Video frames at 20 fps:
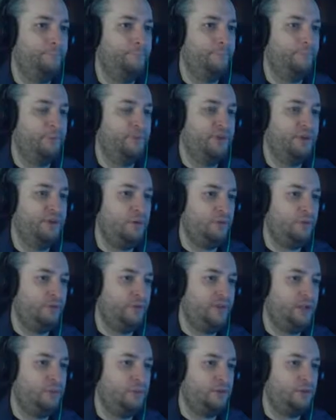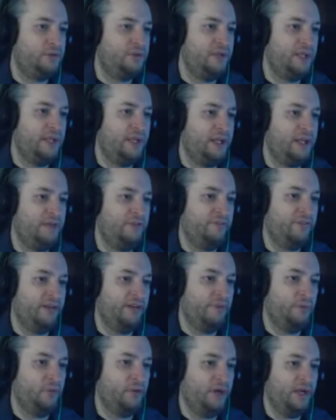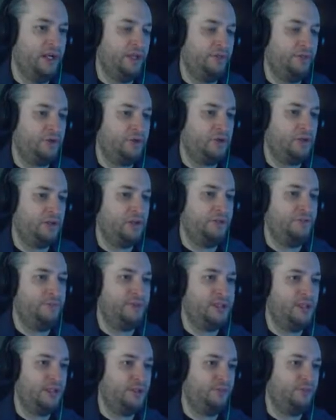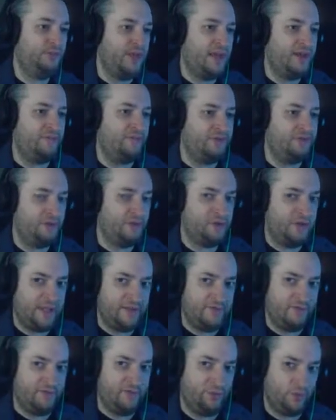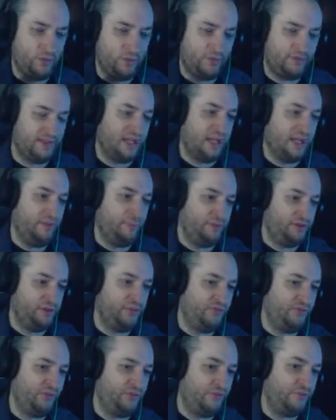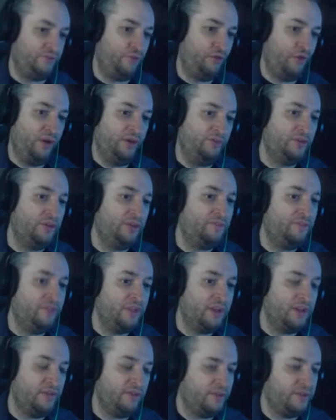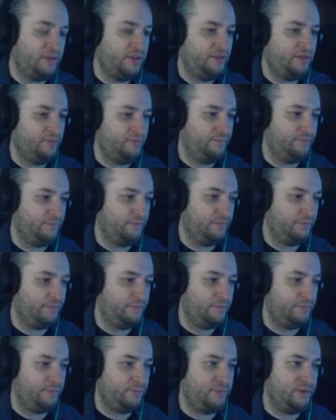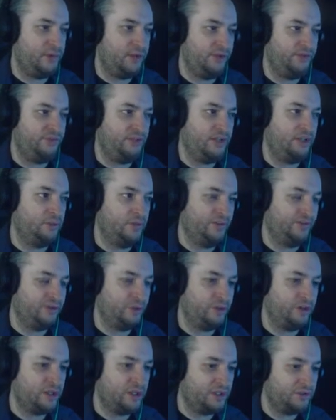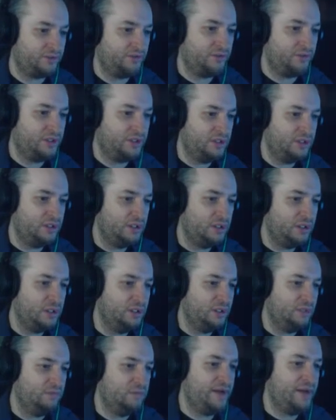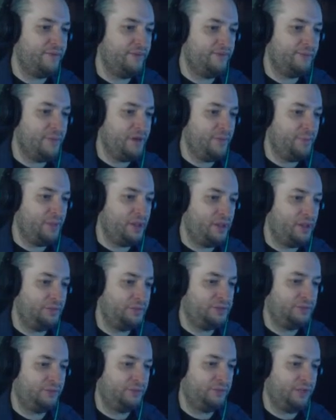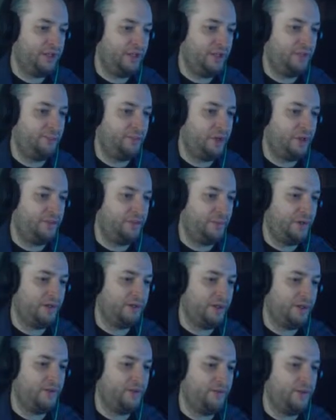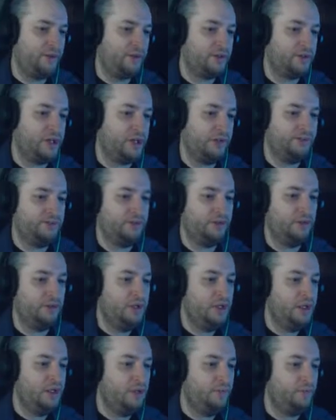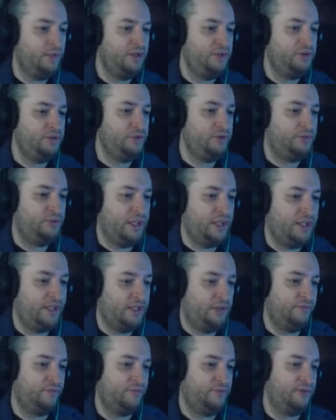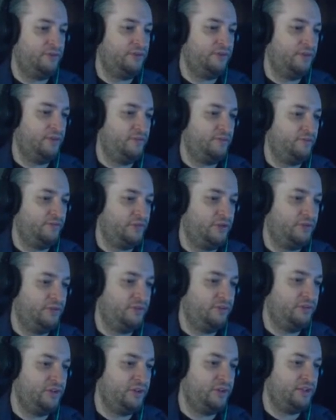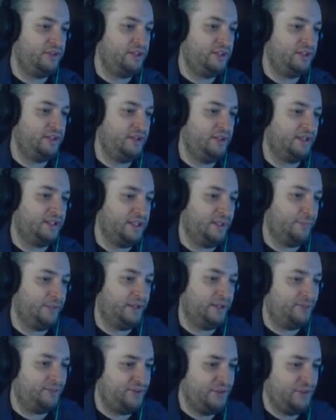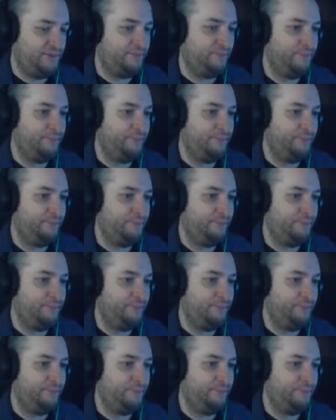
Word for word: Because I don't think we're going to have any more Aethercurrants, because after Heavensward, they kind of put those in the front of the, the uh, side quest story arcs. Ravenous, my apologies for any bother my grandfather caused you, but I do thank you for, for sincerely uh, keeping him safe.